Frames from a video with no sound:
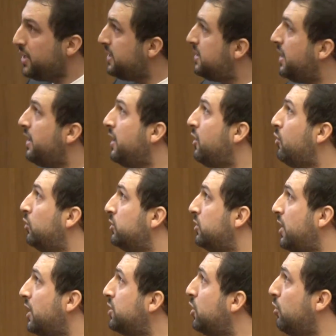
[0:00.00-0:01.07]
Is there any
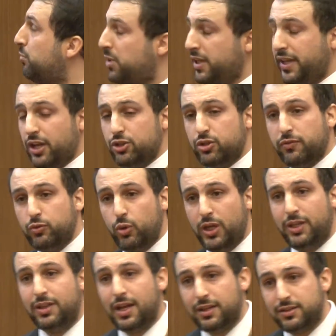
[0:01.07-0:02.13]
contractual obligation of
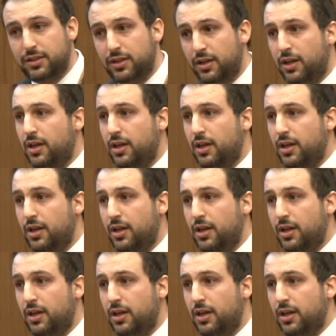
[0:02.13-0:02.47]
doing that?